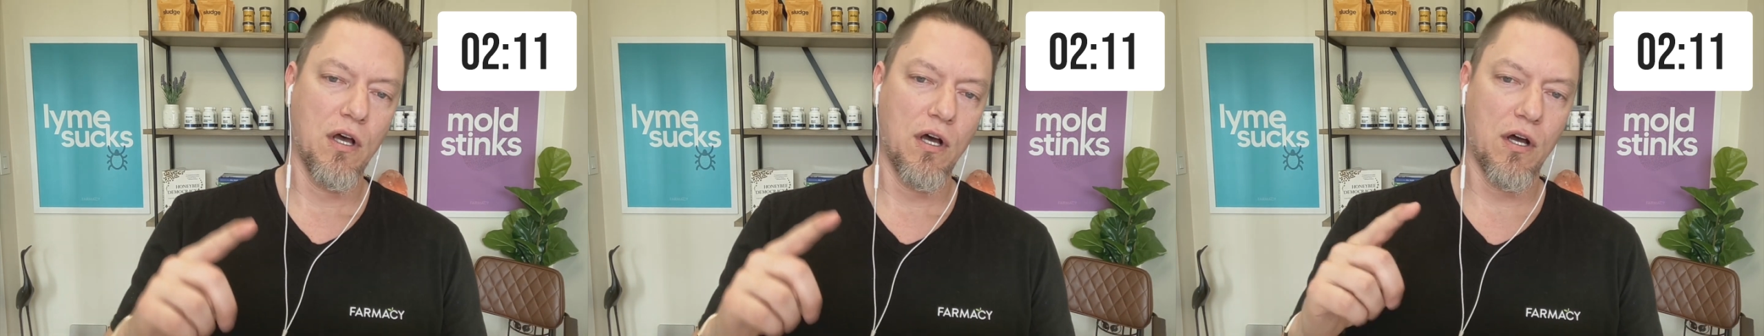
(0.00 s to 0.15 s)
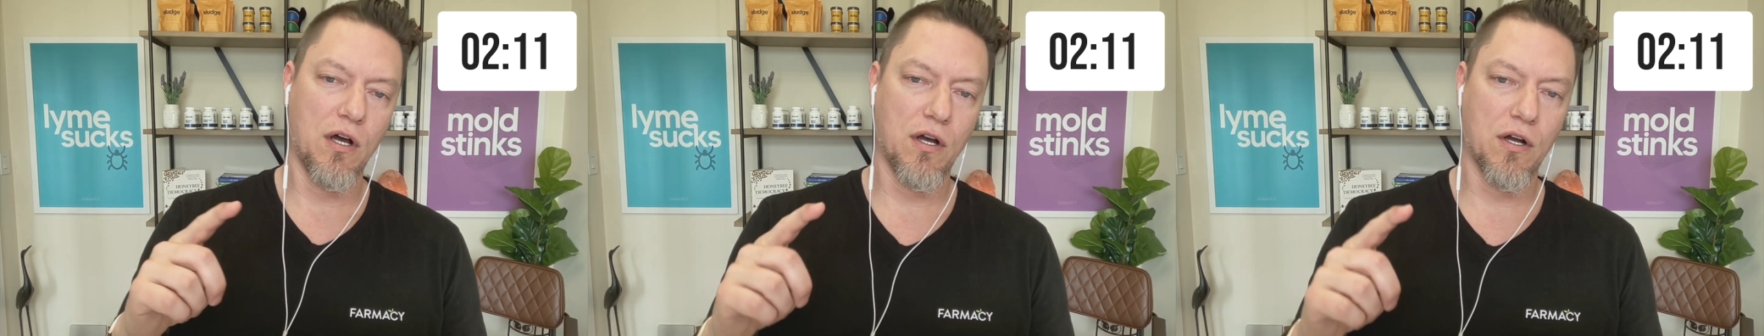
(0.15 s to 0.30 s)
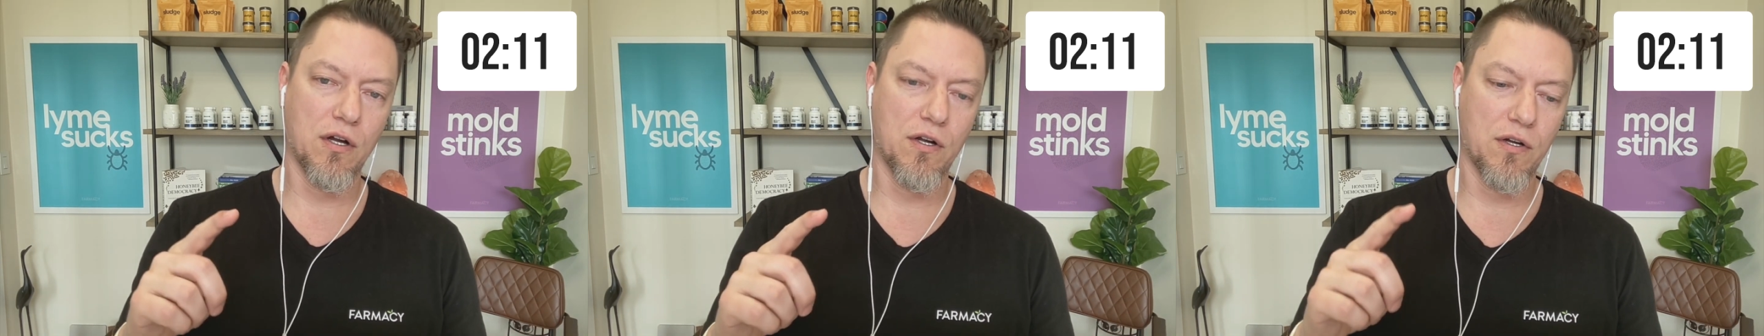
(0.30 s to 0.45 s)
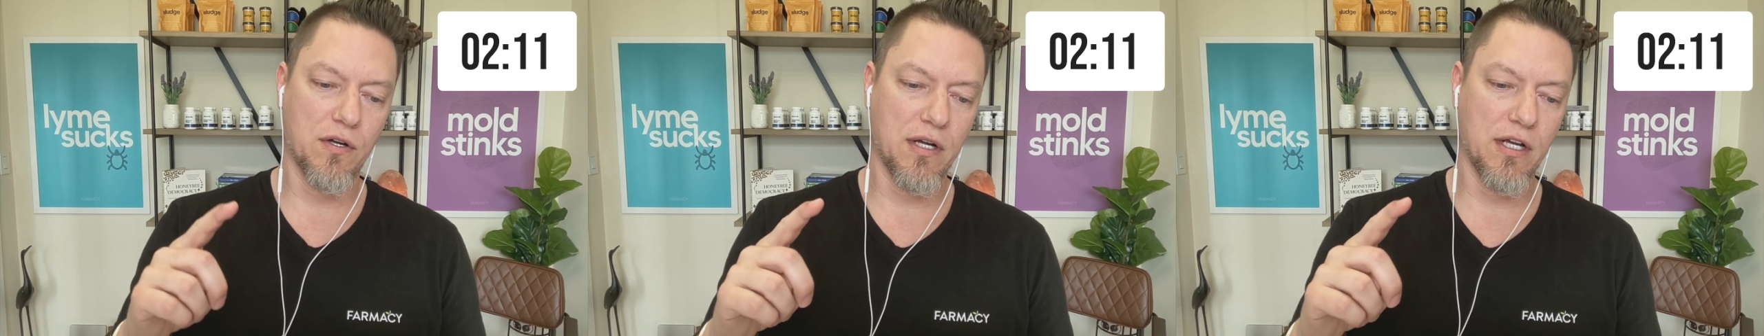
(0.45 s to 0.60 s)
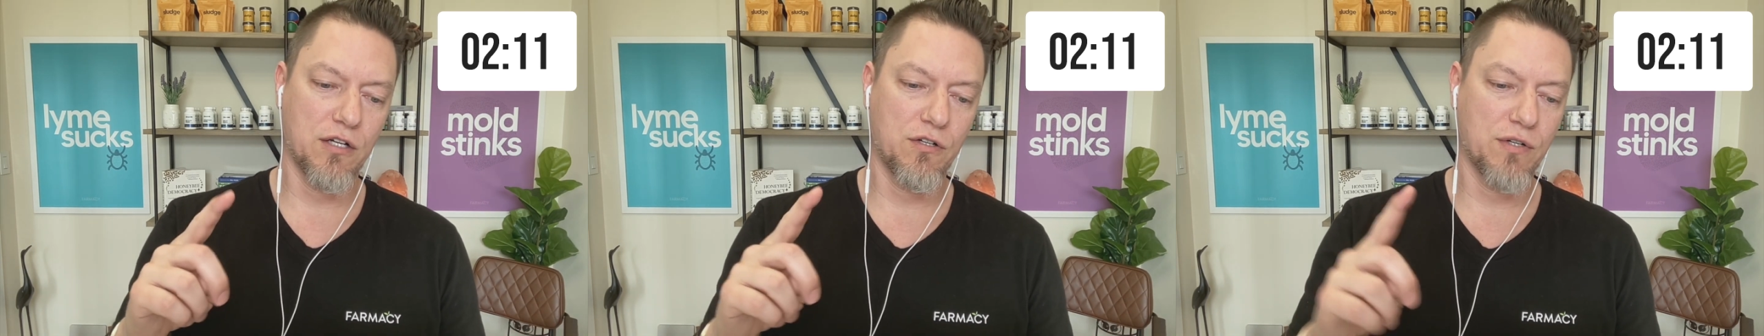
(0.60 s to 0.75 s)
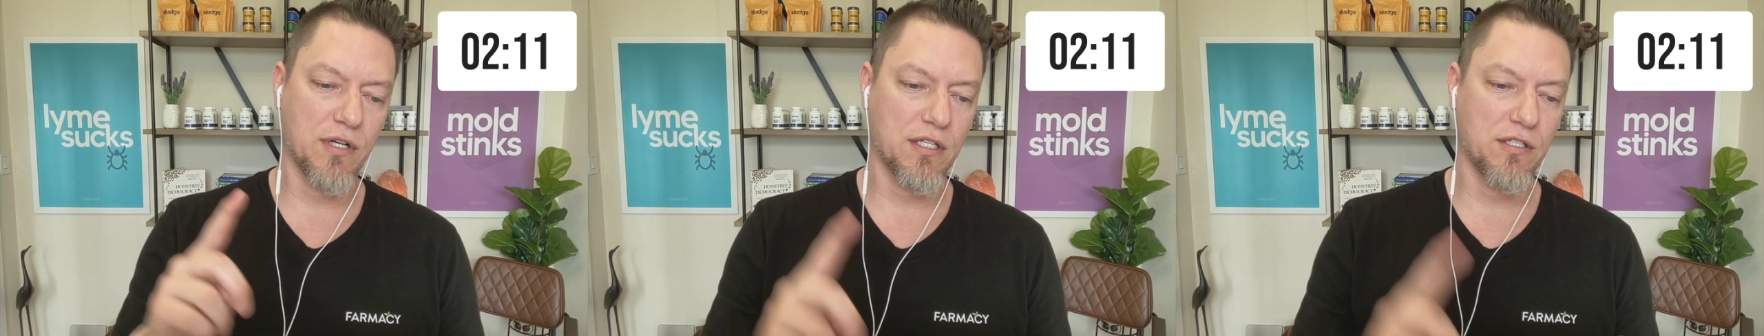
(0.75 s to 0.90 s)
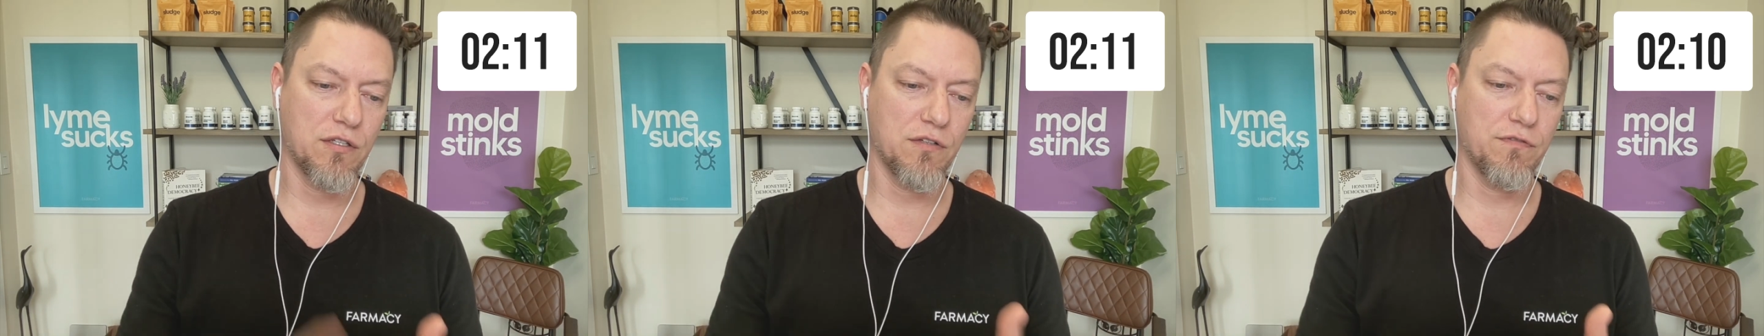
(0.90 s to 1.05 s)
are
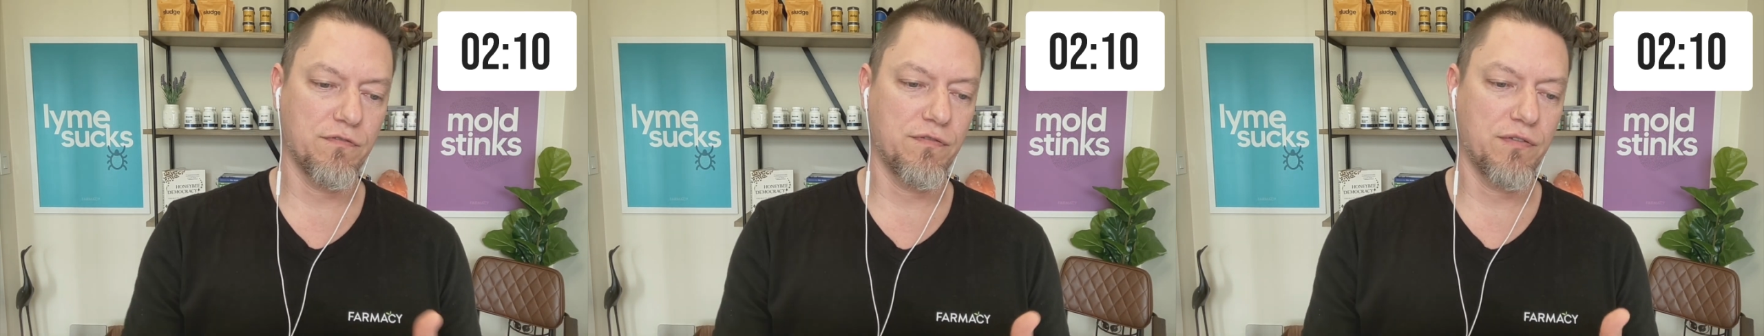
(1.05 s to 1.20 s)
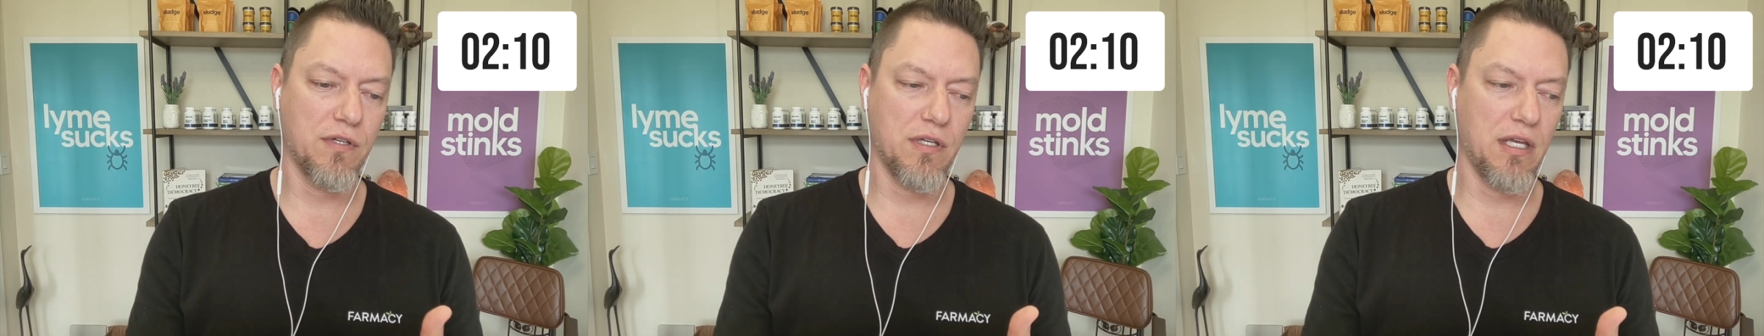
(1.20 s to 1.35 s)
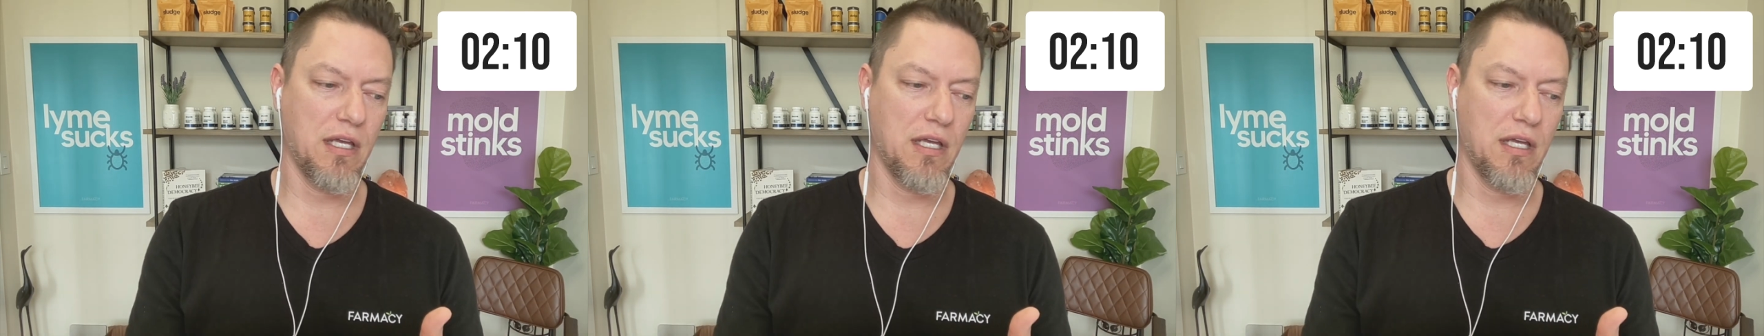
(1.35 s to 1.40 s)
aggressive